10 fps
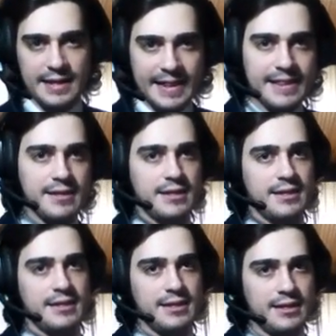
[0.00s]

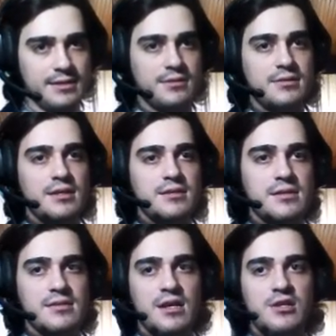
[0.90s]
other things,
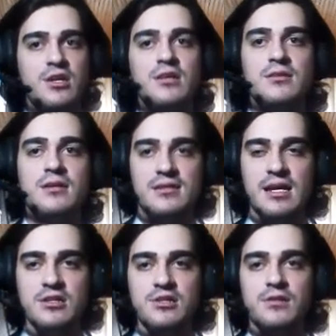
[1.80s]
is
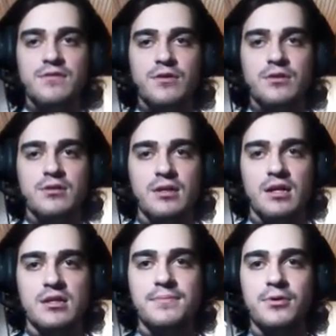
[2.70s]
essential for the
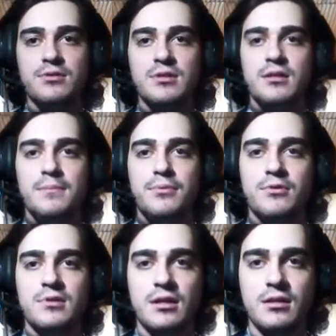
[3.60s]
export and
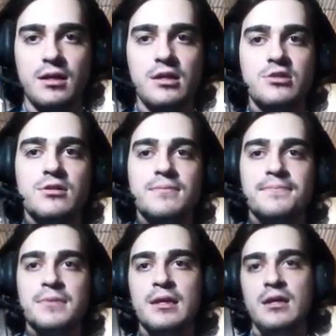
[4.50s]
import declaration.
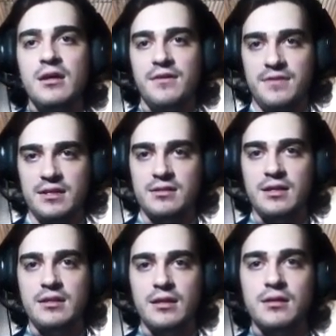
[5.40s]
Free
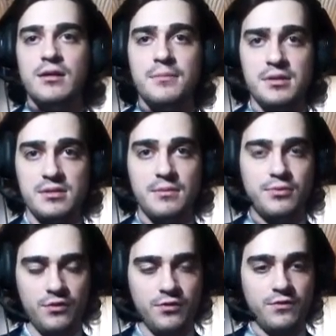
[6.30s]
trade agreements and
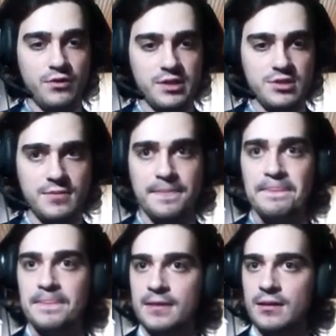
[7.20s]
proof of origin.
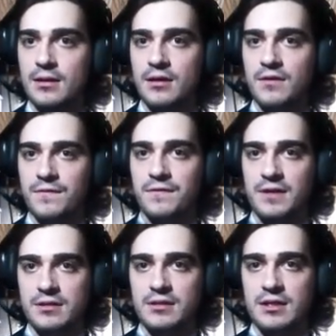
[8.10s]

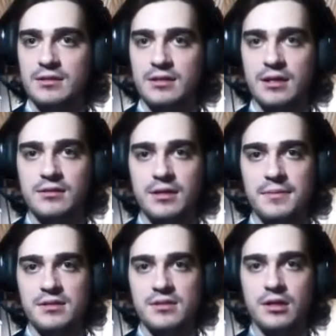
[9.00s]
Free trade
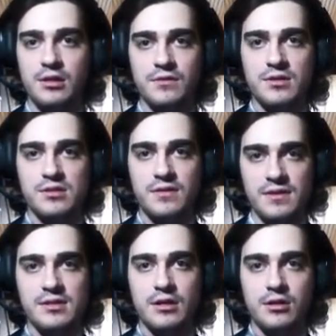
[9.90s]
agreements allow the
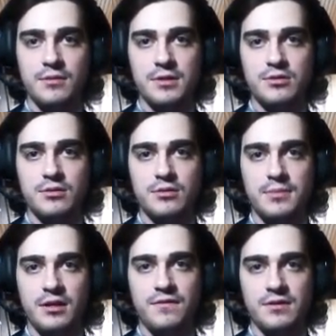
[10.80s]
Swiss economy to
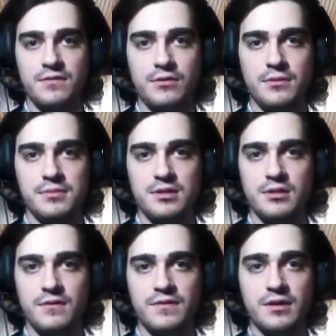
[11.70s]
benefit from
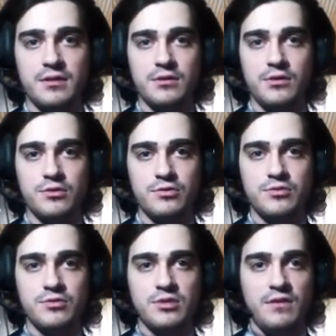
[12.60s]
significant
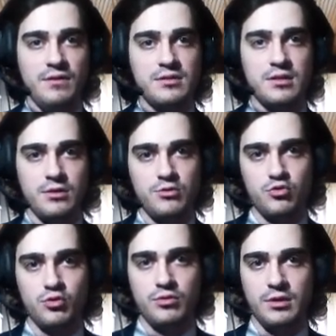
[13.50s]
cost savings and
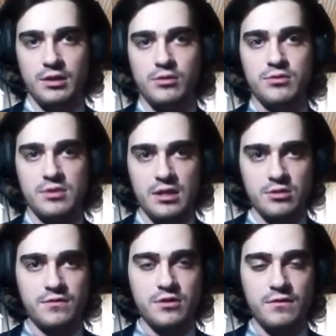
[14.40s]
also include sales
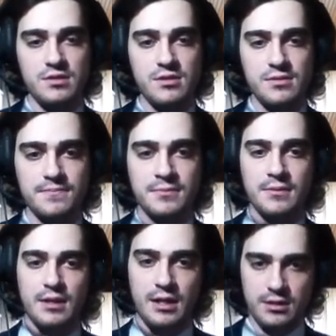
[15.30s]
of services.
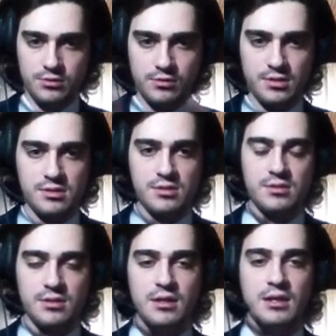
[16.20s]
I took this
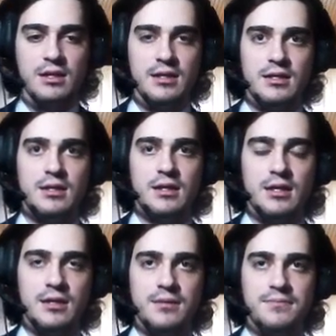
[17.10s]

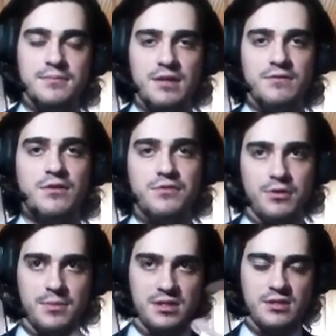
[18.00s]
info
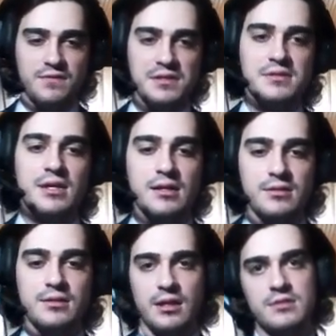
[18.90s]
from a Swiss site,
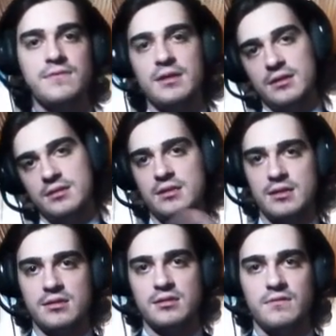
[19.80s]
that's why it says
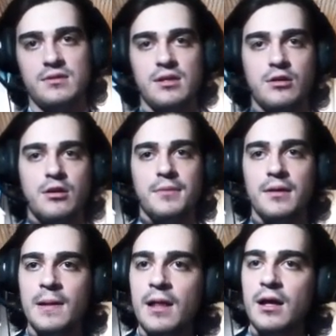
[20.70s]
Swiss economy.
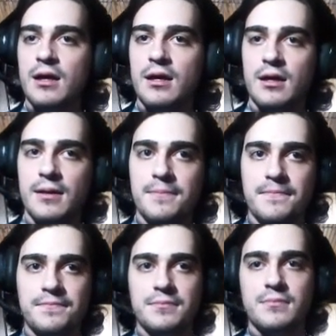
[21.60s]

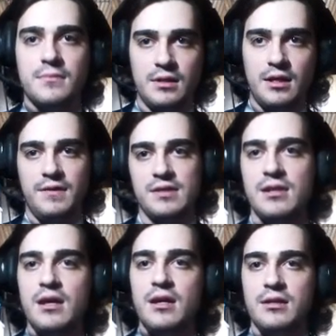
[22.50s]
Anyways,
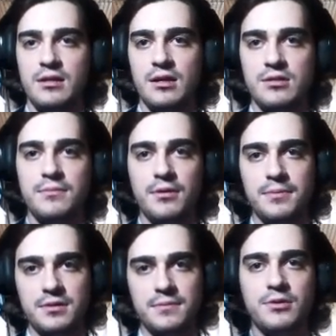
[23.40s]
intellectual
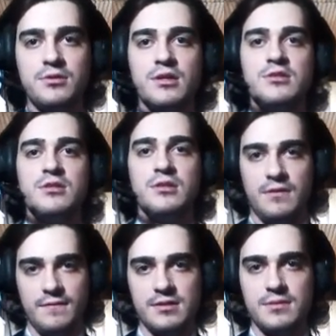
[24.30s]
property protection,
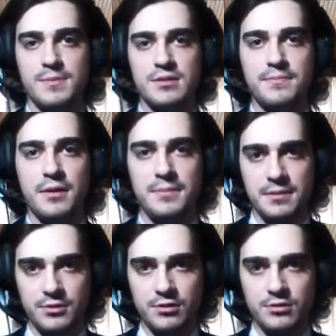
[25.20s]
investment, public
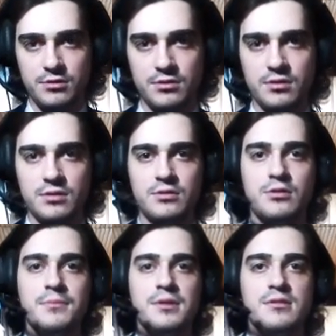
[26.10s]

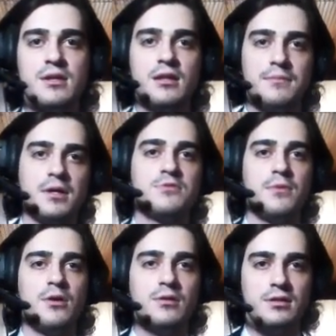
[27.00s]
procurement, and much
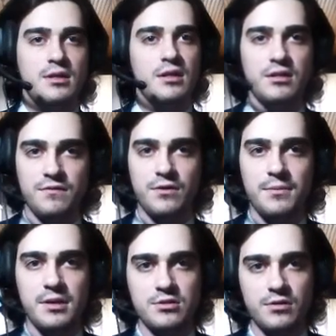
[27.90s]
more. Detailed
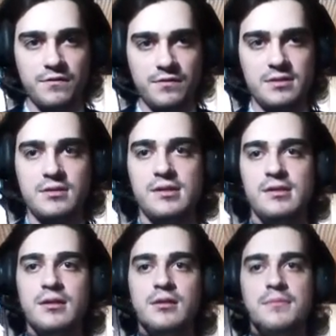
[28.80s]
information on free trade
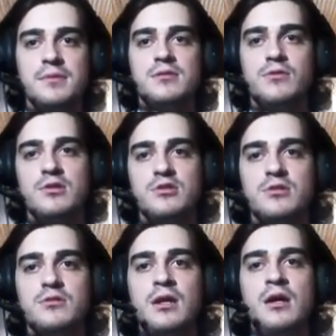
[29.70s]
agreements,
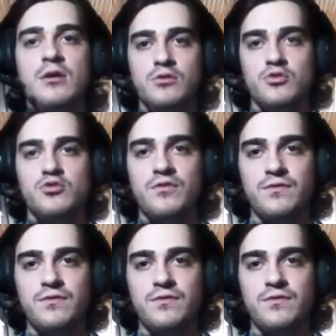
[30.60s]
origin, rules of